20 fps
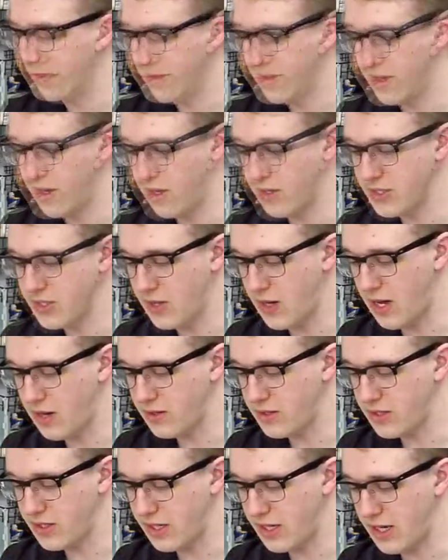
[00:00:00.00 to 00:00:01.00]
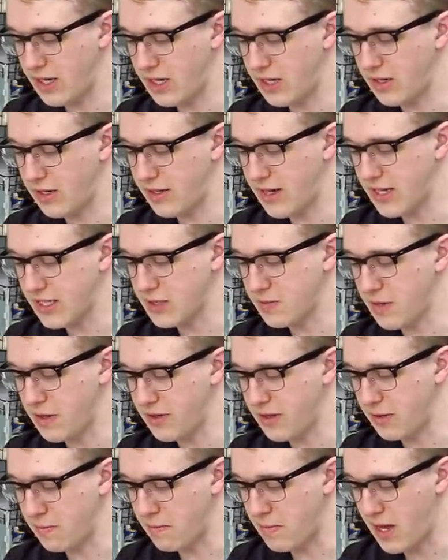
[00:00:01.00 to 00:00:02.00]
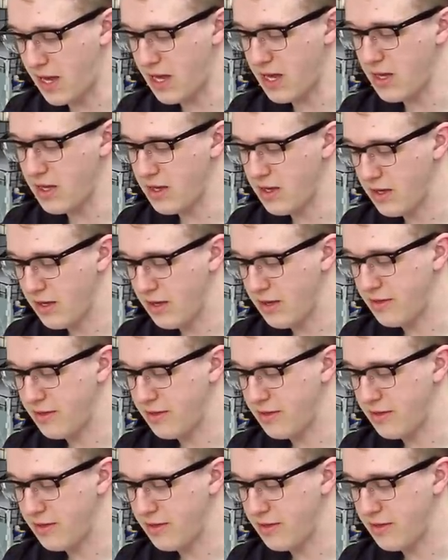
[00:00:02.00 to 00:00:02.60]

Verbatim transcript: And also out in next month in May,